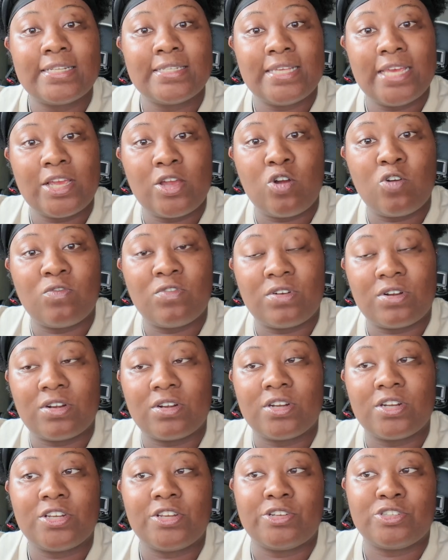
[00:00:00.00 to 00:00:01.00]
take
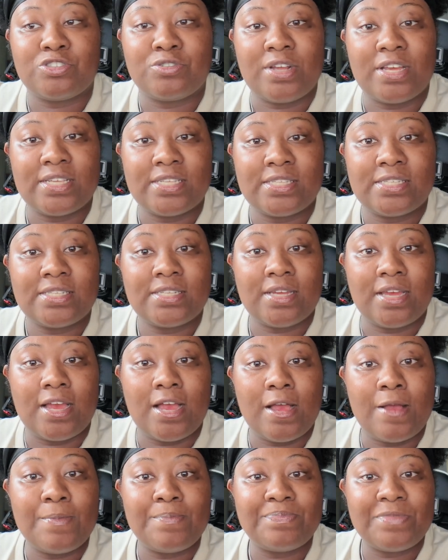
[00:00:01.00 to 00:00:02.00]
over your trust
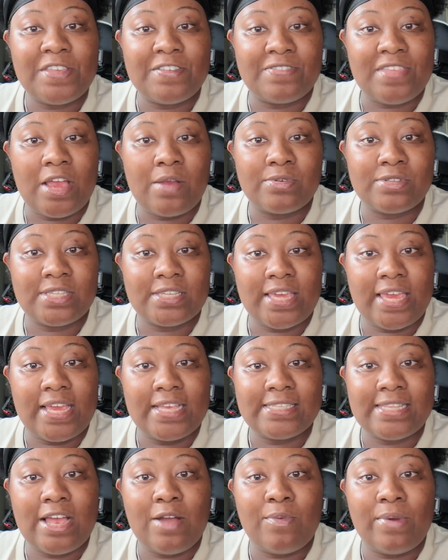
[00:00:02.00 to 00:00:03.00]
if that was the
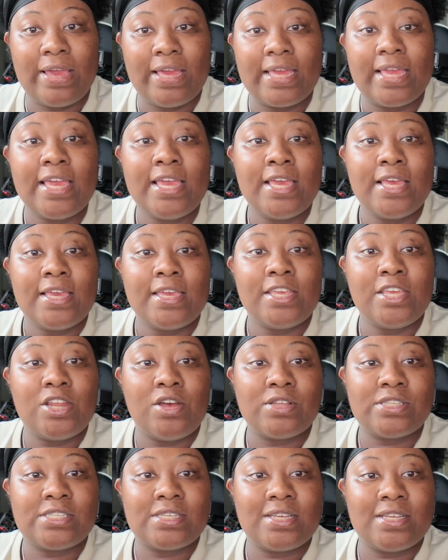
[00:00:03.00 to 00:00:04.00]
case. That way,
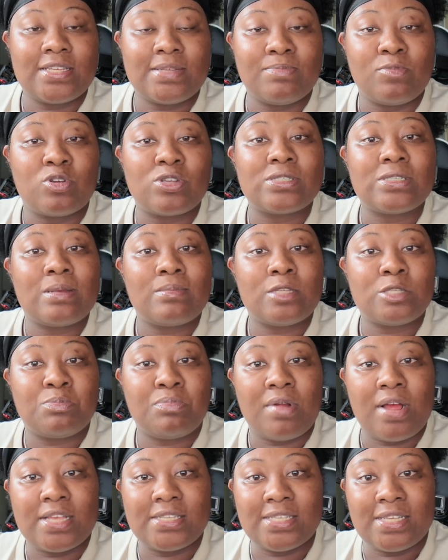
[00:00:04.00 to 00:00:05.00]
it's a more seamless
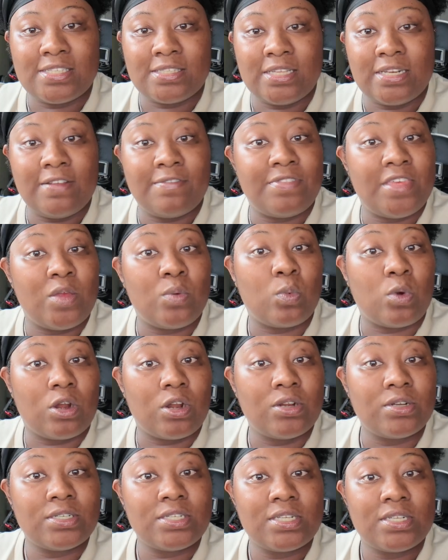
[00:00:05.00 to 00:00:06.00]
process than if they
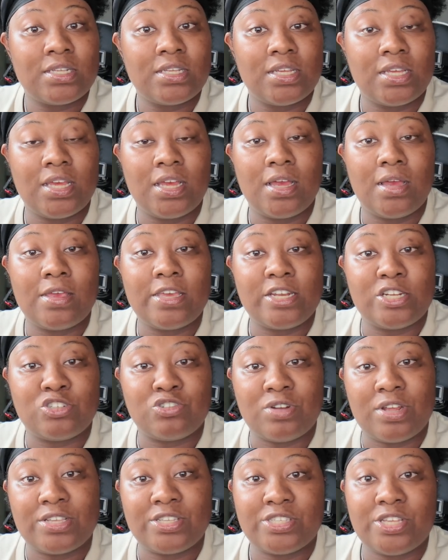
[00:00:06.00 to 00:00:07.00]
weren't in the
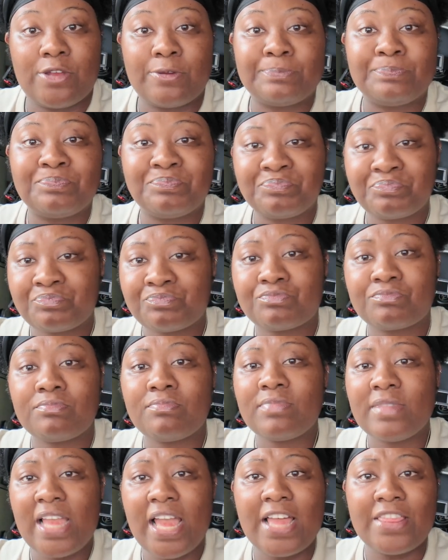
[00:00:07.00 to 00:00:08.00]
truss. So
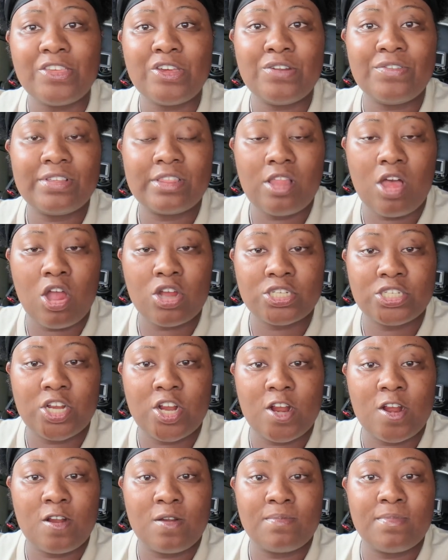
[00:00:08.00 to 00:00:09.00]
I thought of it long
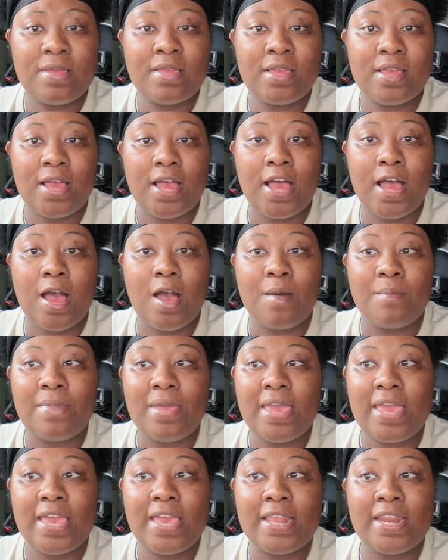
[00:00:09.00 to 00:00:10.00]
term,
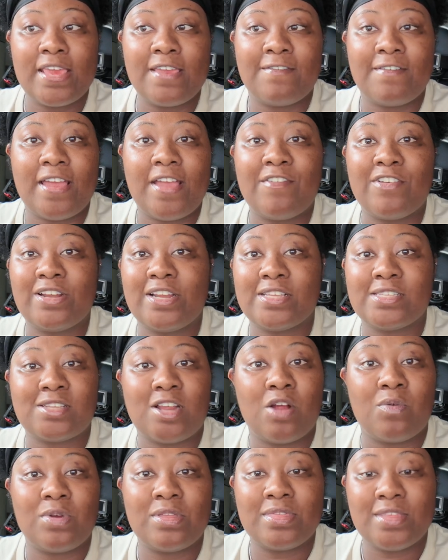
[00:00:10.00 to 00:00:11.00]
and if I ever did
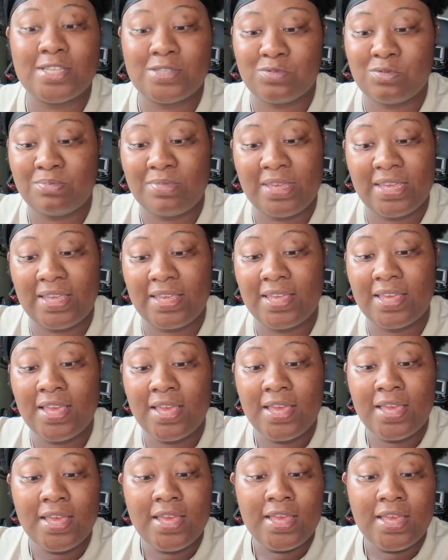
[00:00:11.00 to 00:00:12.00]
start one, this would be
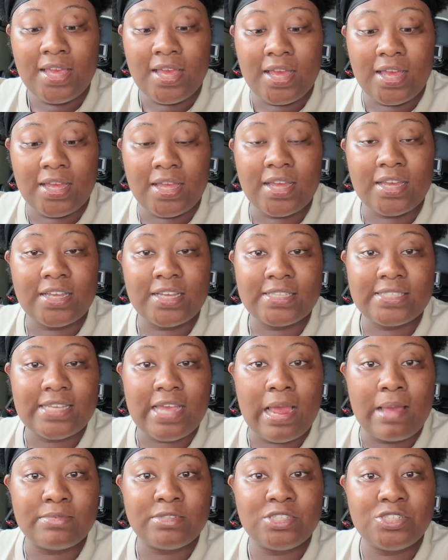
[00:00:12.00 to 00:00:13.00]
a good
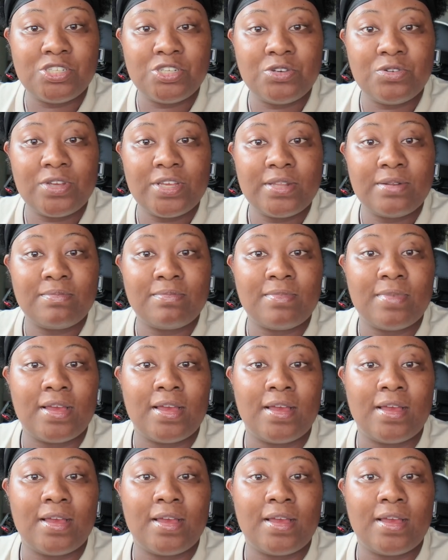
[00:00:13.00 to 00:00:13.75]
time to do it,